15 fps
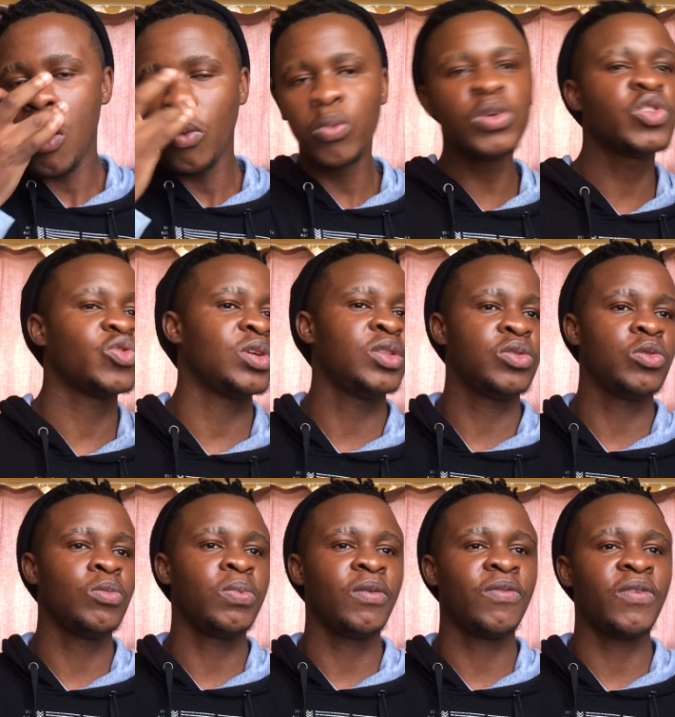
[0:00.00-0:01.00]
Which one do
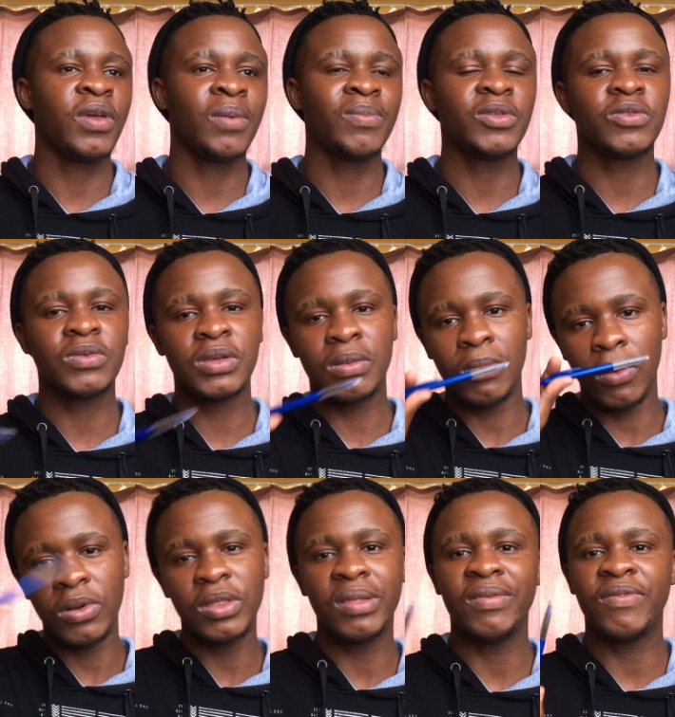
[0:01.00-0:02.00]
you prefer between
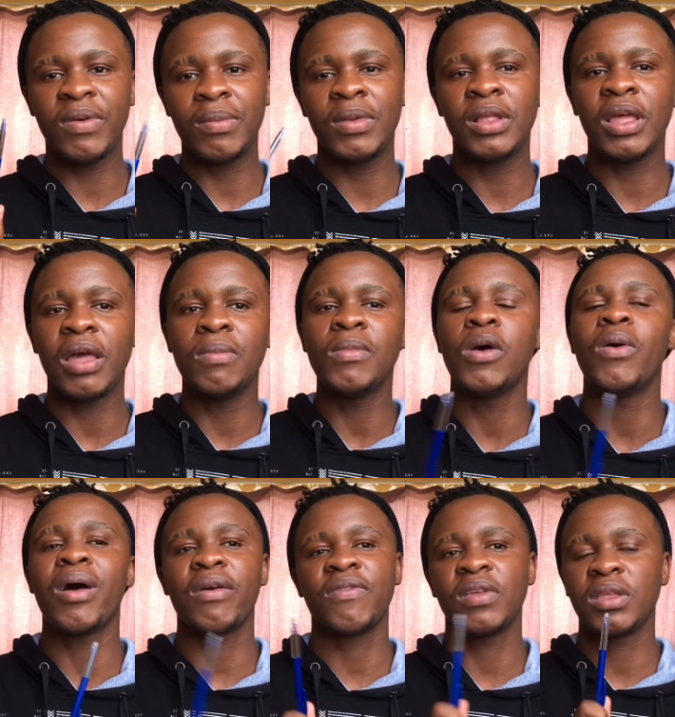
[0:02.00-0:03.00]
modern family and my
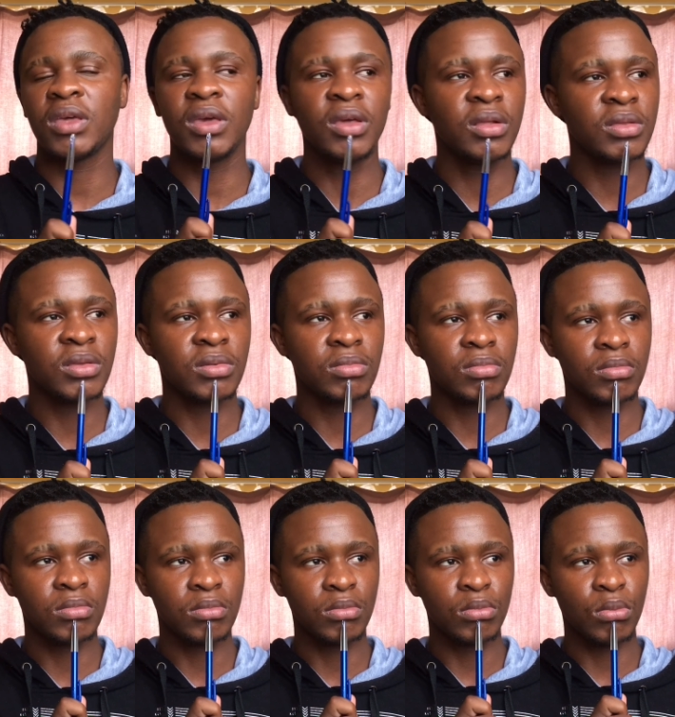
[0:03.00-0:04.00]
wife and kids?
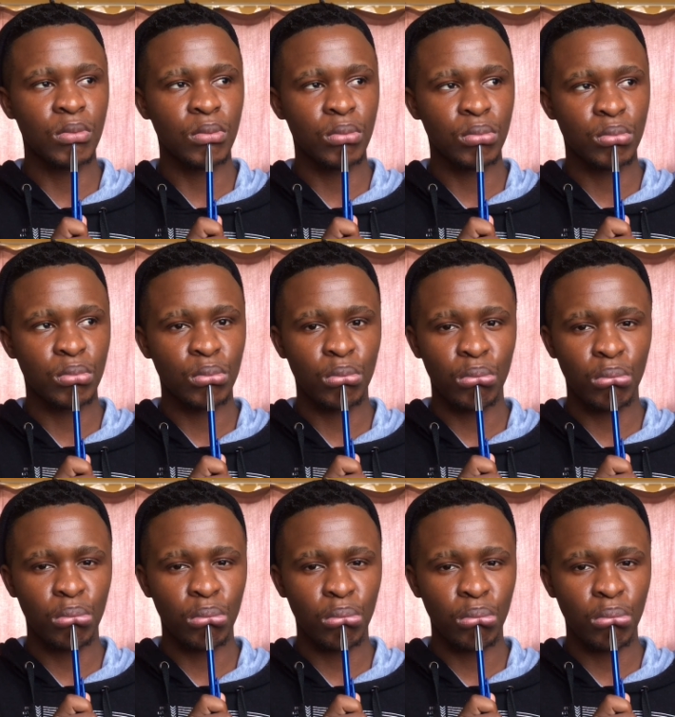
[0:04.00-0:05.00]

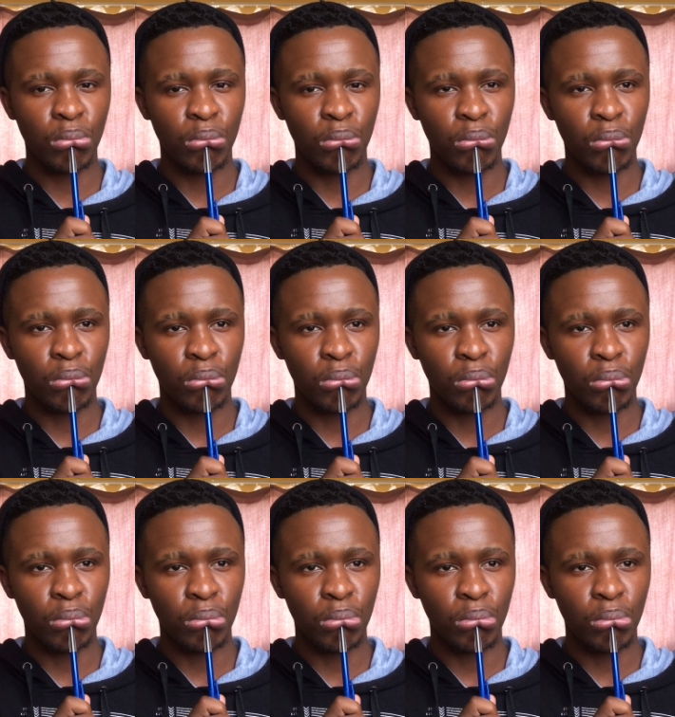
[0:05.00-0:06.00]

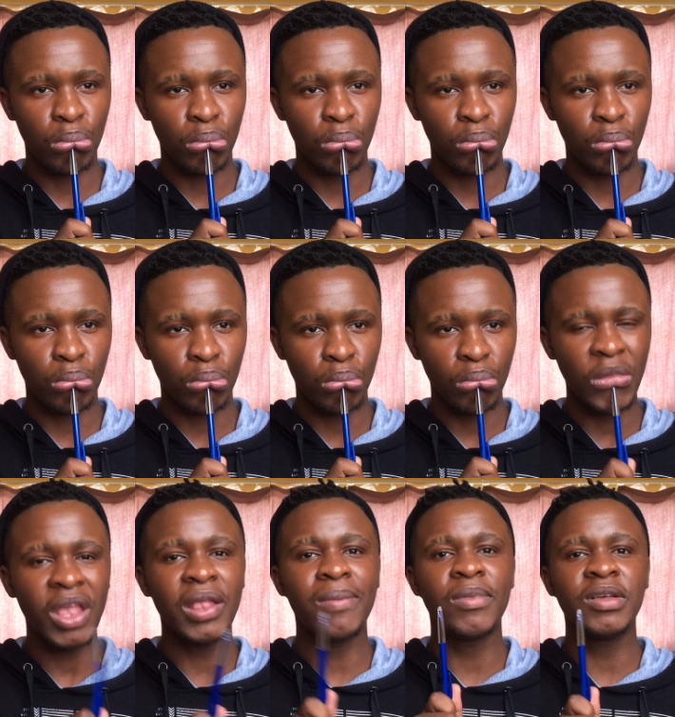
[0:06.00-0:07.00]

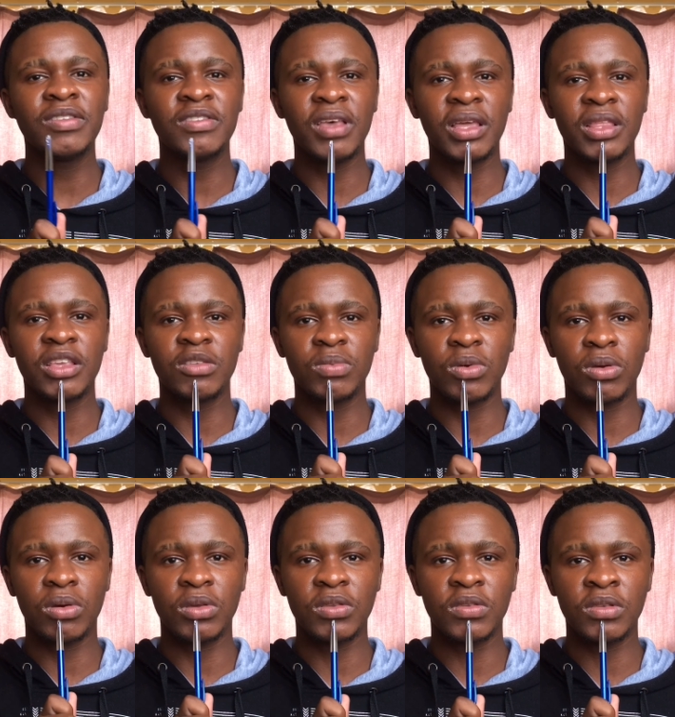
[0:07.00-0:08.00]
And I'm not saying this
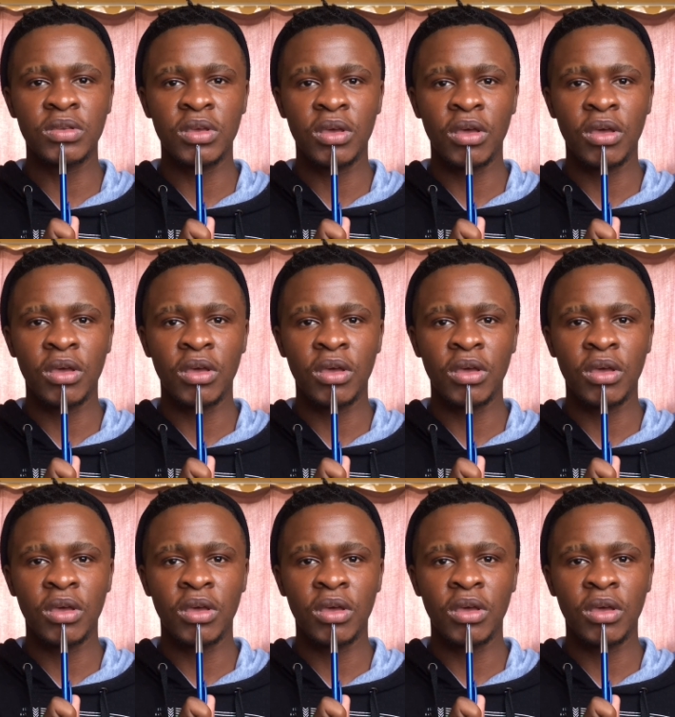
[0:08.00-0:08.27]
because